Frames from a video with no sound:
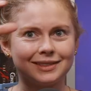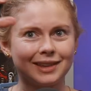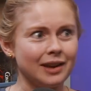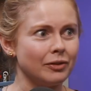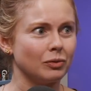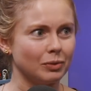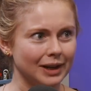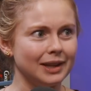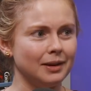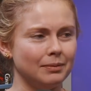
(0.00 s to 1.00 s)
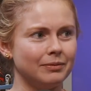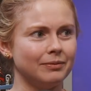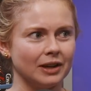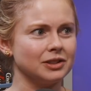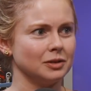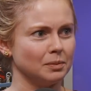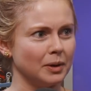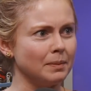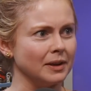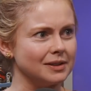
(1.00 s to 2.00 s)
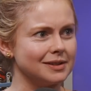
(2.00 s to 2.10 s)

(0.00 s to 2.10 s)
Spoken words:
they have a really functional purpose.